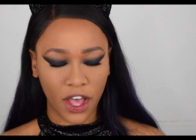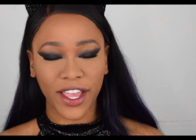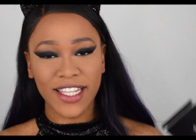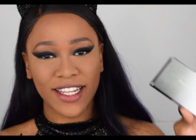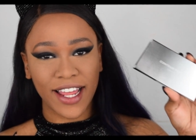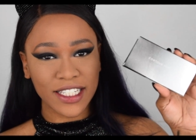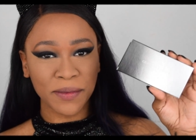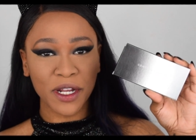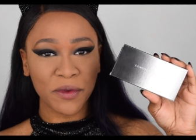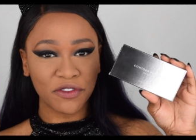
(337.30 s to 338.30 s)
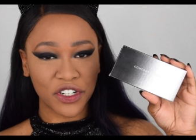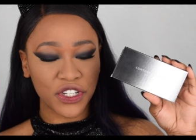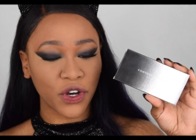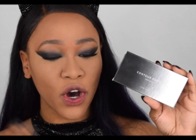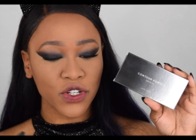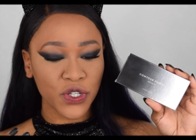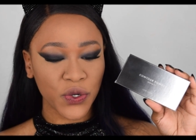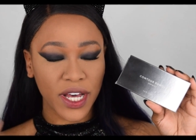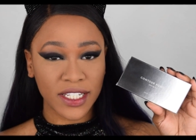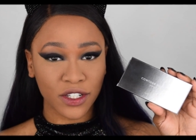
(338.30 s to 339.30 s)
Okay, so next I'm going to move on to
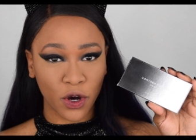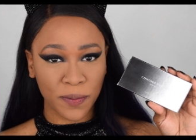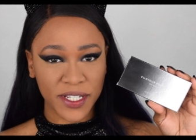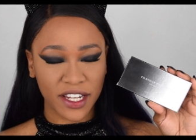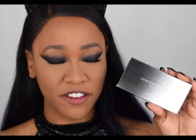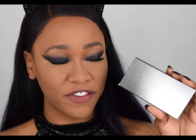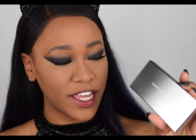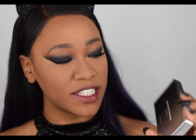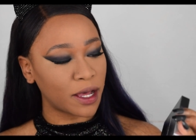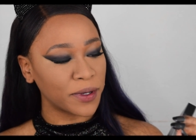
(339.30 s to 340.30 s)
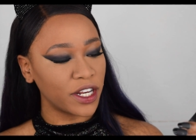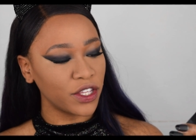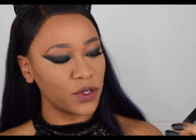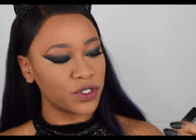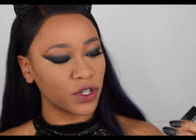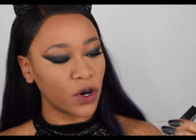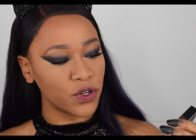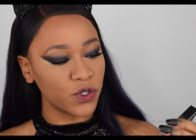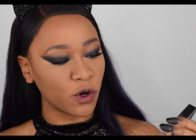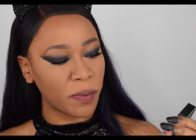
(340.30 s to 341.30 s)
contour and sculpting the face. I'm going to use the
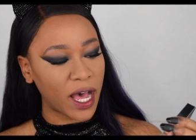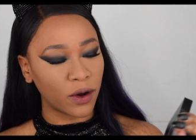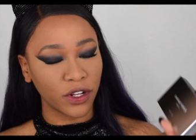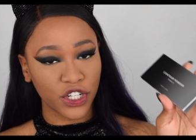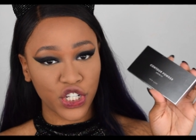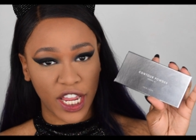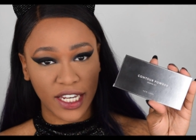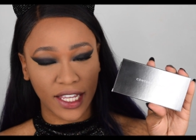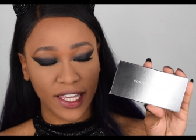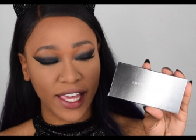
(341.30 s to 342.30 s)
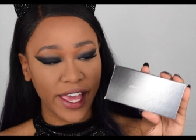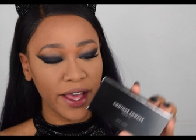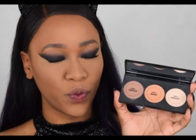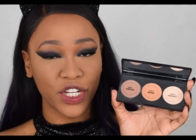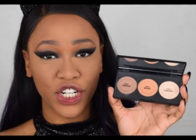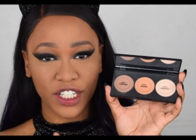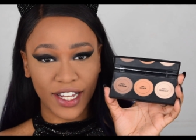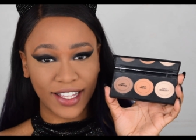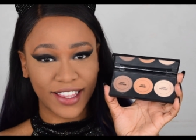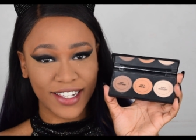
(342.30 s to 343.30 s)
contour powder shading kit, which looks
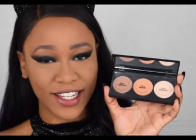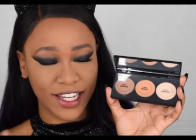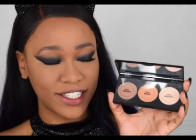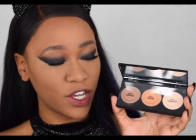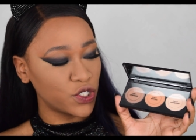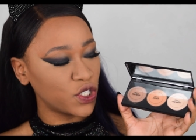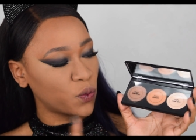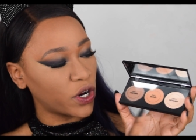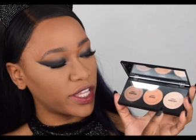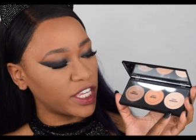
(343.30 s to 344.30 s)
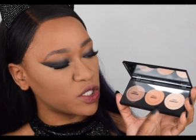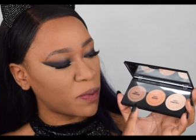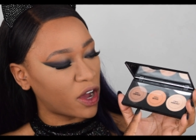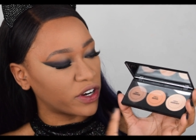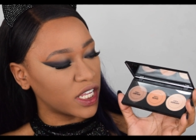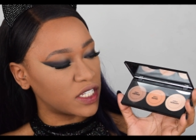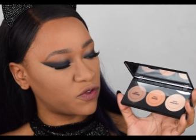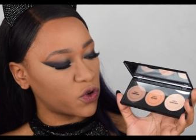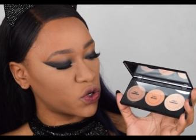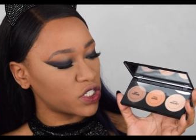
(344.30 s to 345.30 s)
like this, and it tells you what each powder is
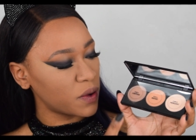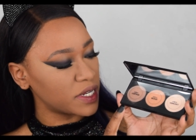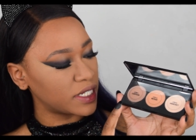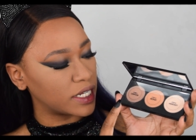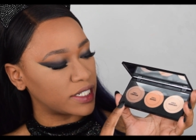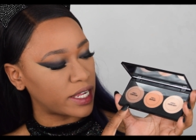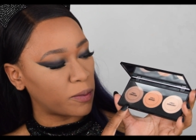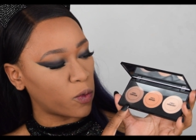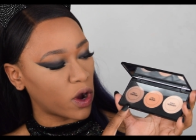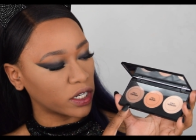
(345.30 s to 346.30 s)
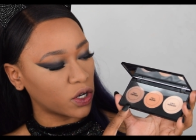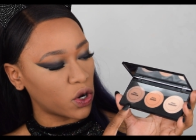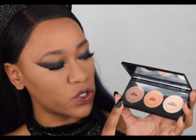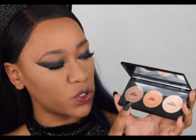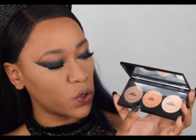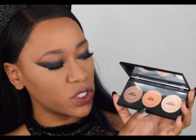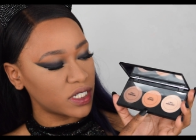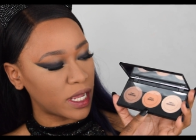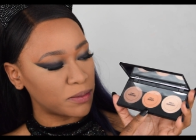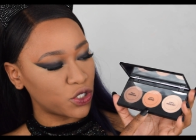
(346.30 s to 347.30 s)
for. So it says step one contour,
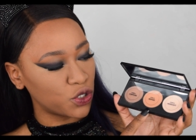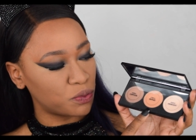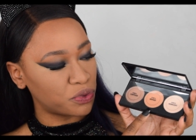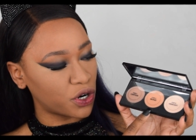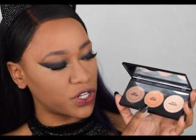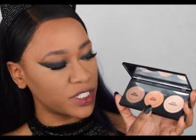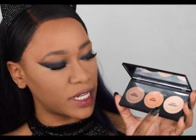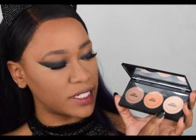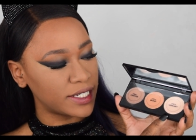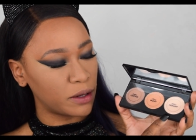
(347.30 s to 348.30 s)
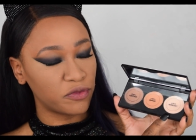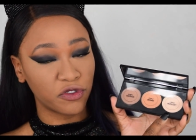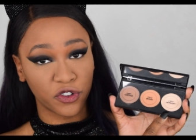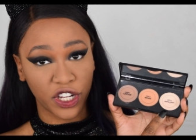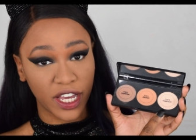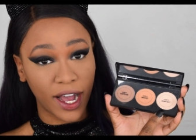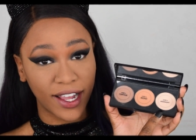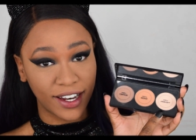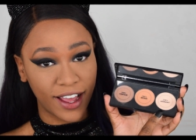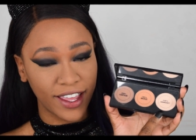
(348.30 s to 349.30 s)
step two bronze, and step three
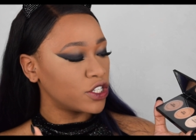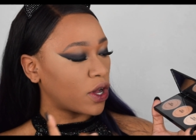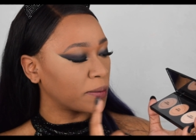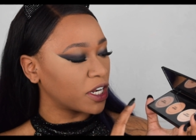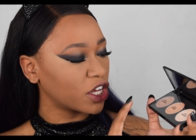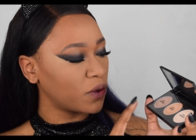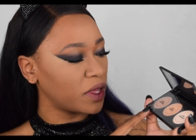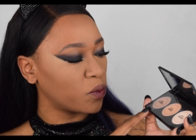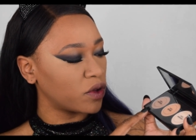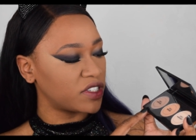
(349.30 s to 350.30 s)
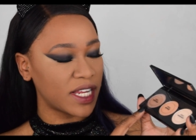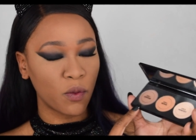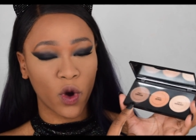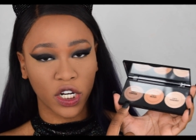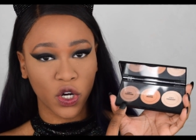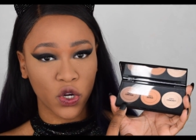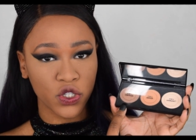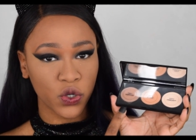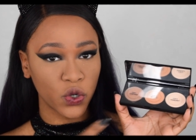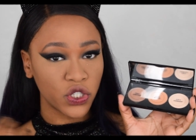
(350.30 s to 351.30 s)
highlight. So I'm going to go in with step one
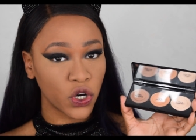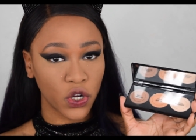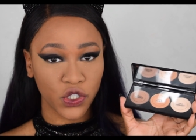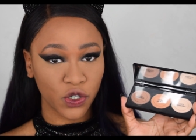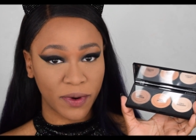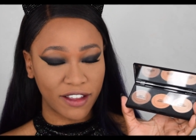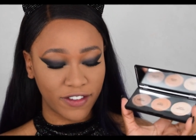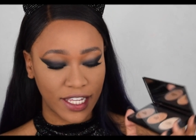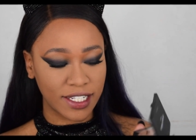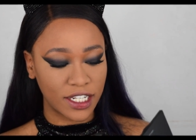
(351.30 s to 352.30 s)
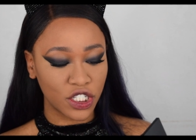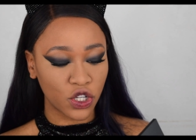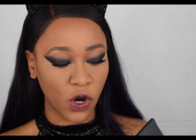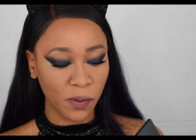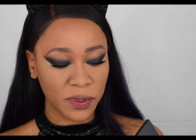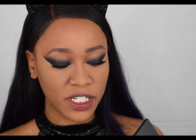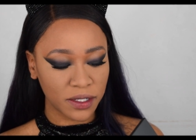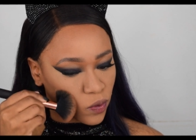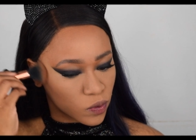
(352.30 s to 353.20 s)
contour to contour my face and sculpt.